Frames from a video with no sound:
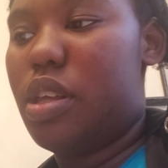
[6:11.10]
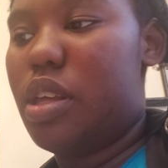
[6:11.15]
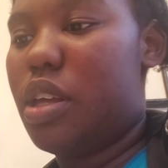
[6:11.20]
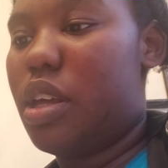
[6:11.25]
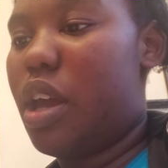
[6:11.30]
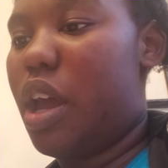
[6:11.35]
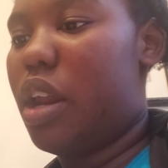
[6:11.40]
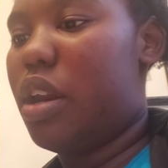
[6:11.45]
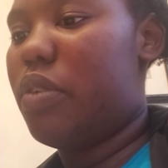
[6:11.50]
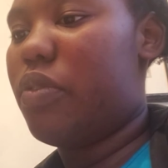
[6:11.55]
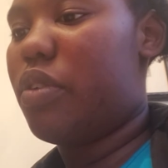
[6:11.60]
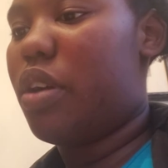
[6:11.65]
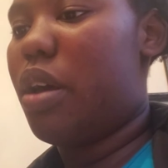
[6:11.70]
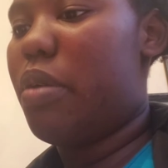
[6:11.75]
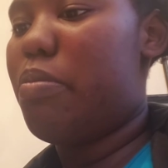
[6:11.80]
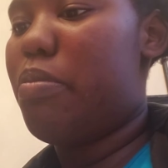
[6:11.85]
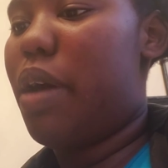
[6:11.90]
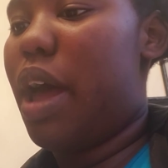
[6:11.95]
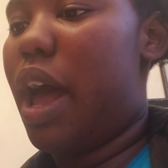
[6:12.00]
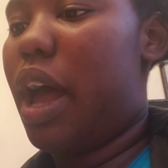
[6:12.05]
and kind of
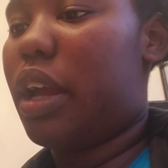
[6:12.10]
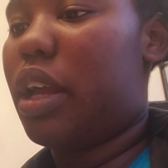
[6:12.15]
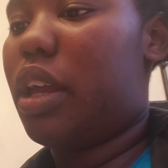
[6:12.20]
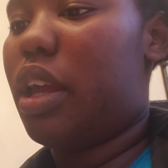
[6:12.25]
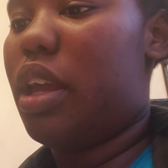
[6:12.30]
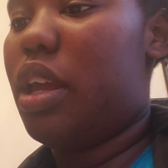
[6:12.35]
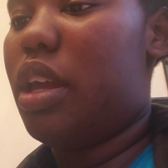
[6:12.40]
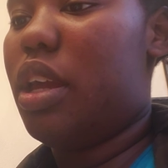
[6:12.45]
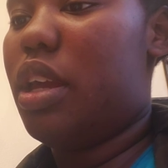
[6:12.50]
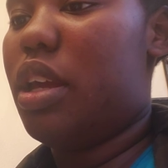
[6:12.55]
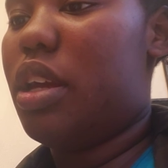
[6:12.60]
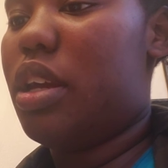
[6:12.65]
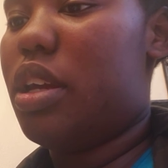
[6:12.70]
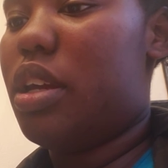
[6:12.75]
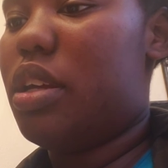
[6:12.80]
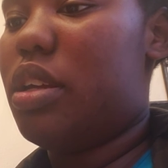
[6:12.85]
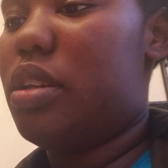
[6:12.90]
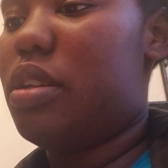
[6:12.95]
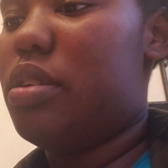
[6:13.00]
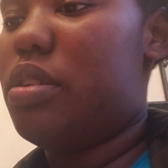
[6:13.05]
come back
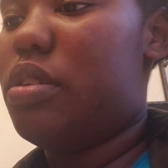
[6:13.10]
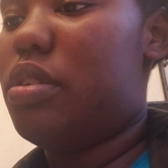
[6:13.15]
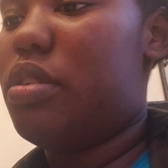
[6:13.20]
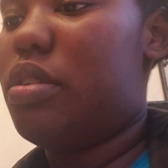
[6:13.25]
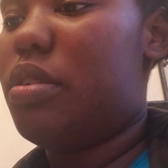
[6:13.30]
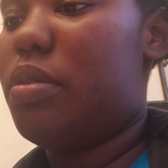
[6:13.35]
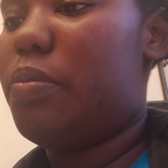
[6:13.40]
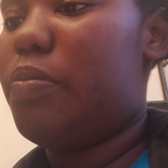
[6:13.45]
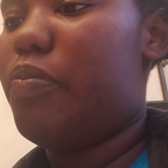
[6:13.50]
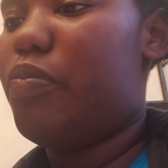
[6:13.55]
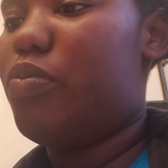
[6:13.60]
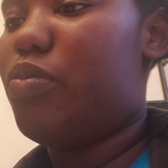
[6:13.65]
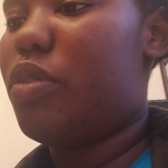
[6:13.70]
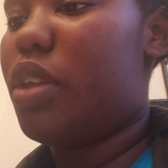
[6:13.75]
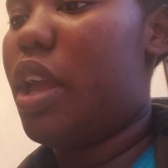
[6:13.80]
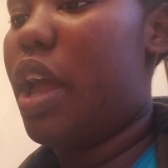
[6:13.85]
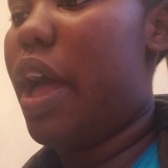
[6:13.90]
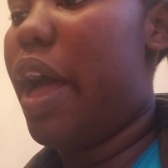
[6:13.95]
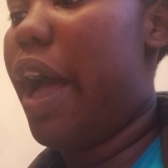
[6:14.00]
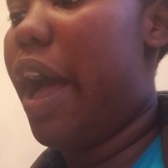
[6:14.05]
and
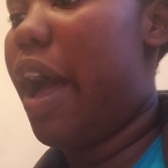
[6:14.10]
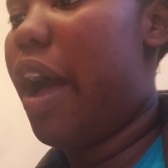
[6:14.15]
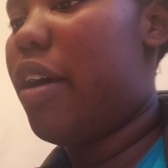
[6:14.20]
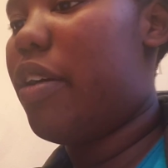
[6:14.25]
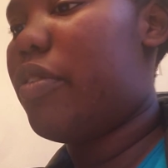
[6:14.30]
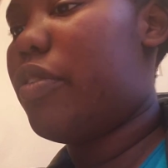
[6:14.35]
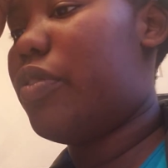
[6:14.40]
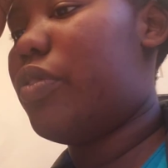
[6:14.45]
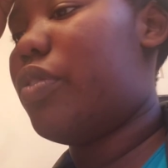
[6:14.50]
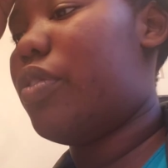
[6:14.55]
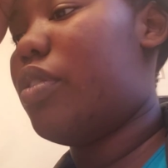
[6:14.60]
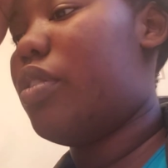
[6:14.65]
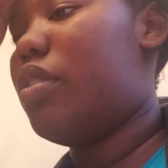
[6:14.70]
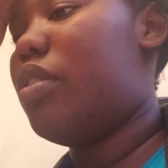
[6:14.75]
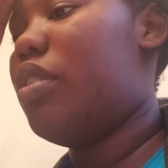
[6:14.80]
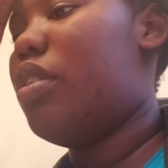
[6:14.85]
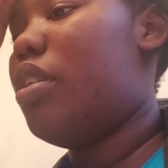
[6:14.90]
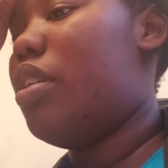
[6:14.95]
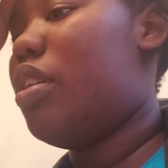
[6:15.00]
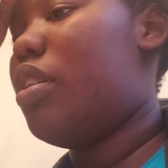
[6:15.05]
have
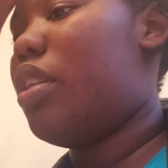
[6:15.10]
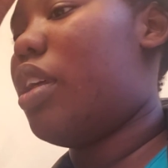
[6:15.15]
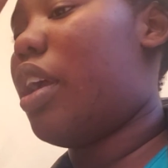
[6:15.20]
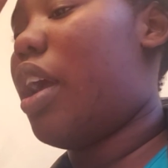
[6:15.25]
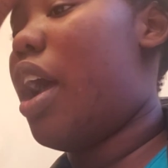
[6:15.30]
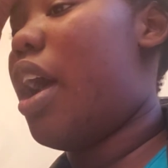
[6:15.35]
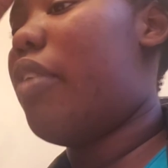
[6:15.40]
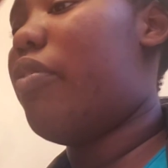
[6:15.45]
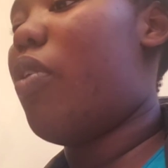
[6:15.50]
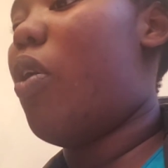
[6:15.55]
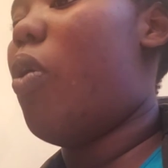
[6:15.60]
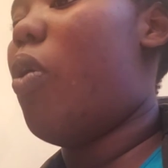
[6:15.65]
like I have